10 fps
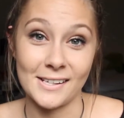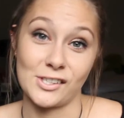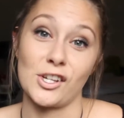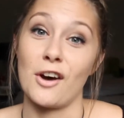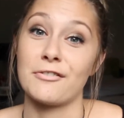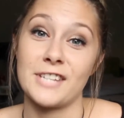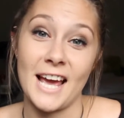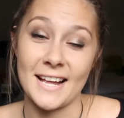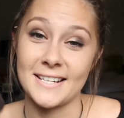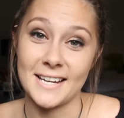It's soft
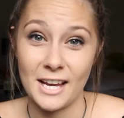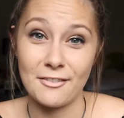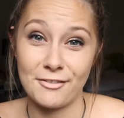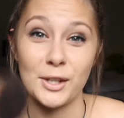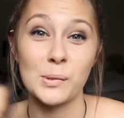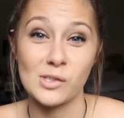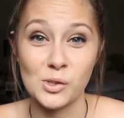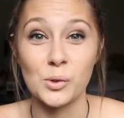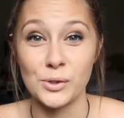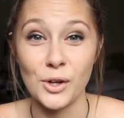and it feels
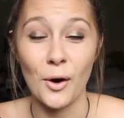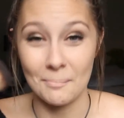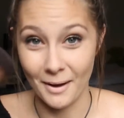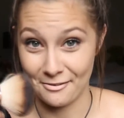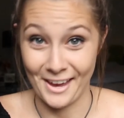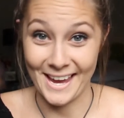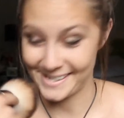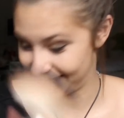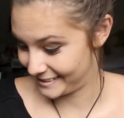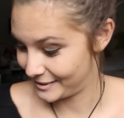good on my
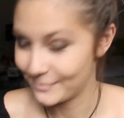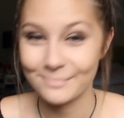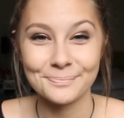face.